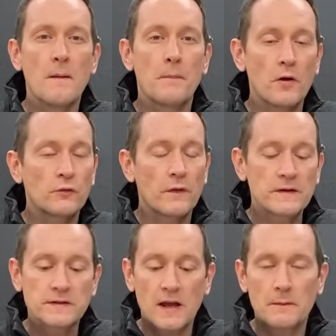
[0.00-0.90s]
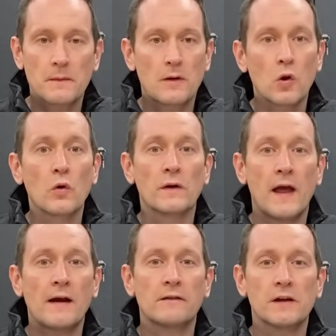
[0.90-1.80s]
both with the same lawn
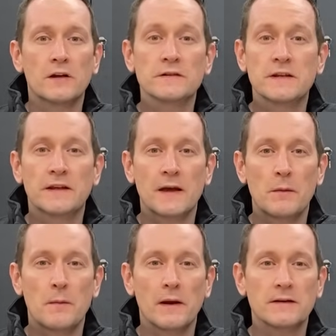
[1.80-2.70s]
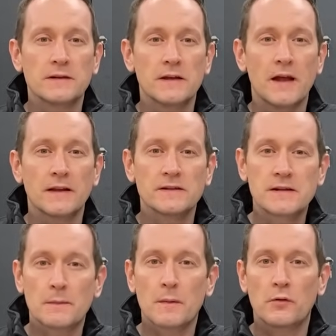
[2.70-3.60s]
area cutting capability and
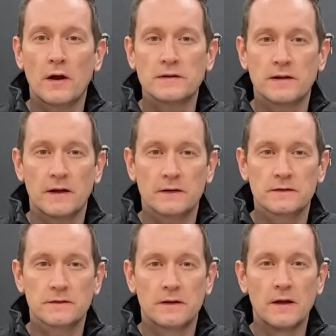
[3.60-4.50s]
similar price tags.